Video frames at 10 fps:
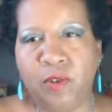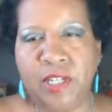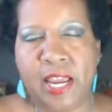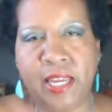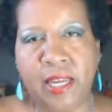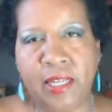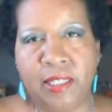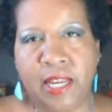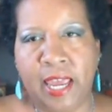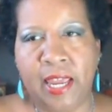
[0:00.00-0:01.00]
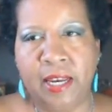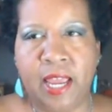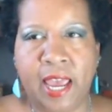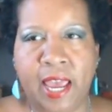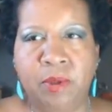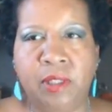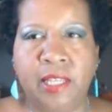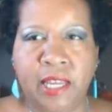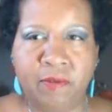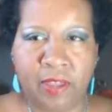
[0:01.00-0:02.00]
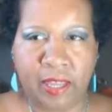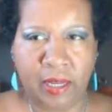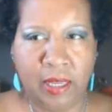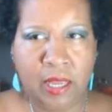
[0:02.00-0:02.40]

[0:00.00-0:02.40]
taking a stand and believing